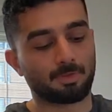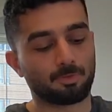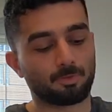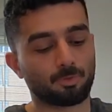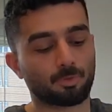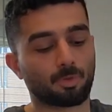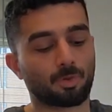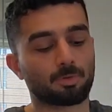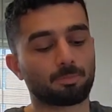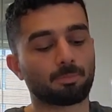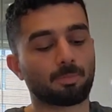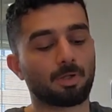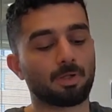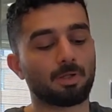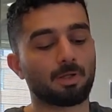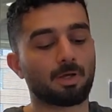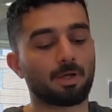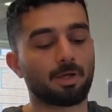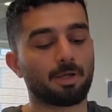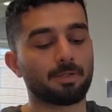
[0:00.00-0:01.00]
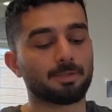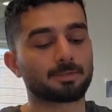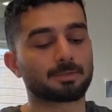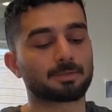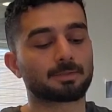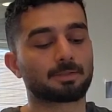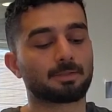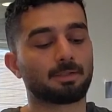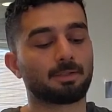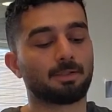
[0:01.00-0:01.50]
Normalized
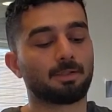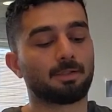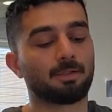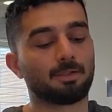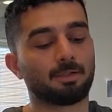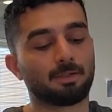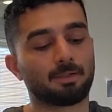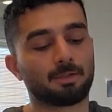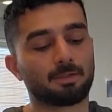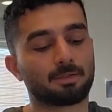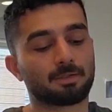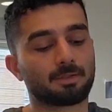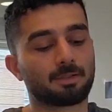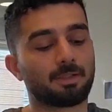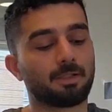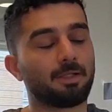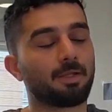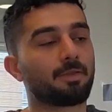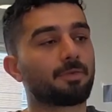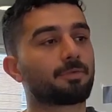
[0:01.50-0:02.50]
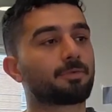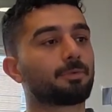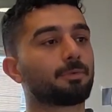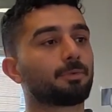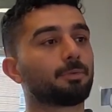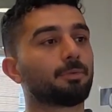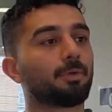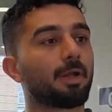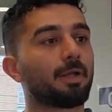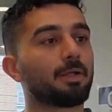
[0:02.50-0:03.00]
click-through
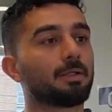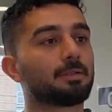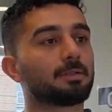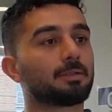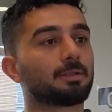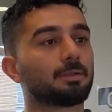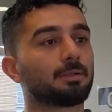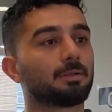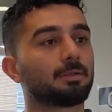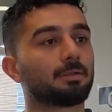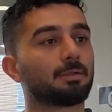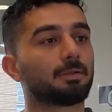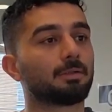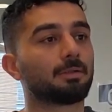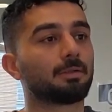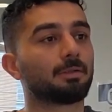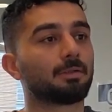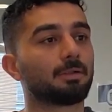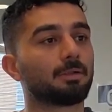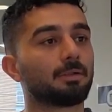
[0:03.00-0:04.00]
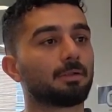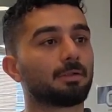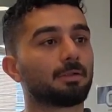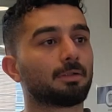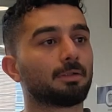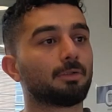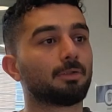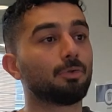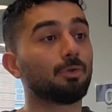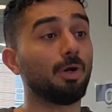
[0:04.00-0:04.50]
rate.
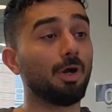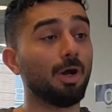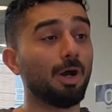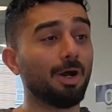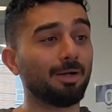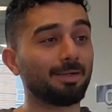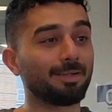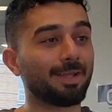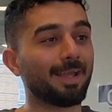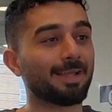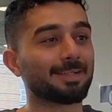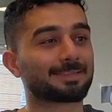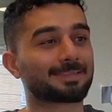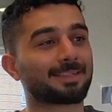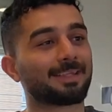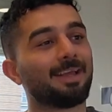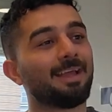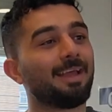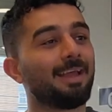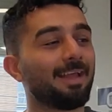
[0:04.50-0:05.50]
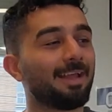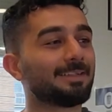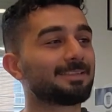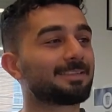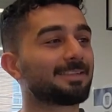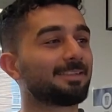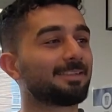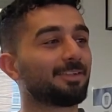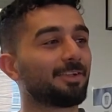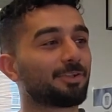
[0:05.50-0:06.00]
Woo, yes!
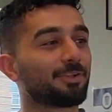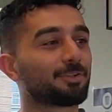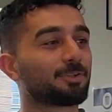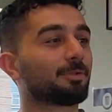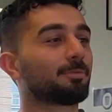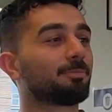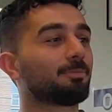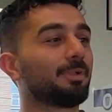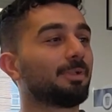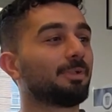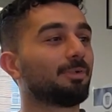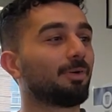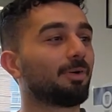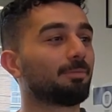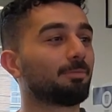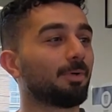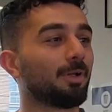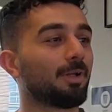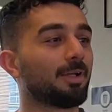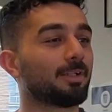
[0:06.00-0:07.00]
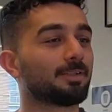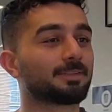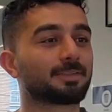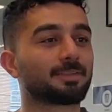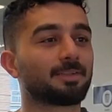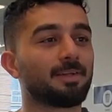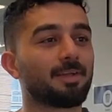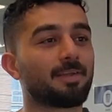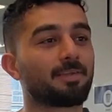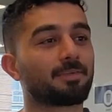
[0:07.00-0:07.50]
NCTR should be normalized
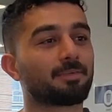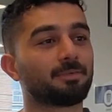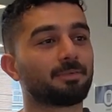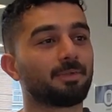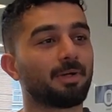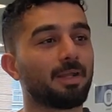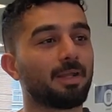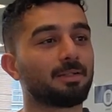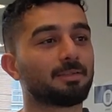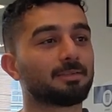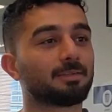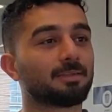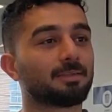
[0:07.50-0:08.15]
click-through rate.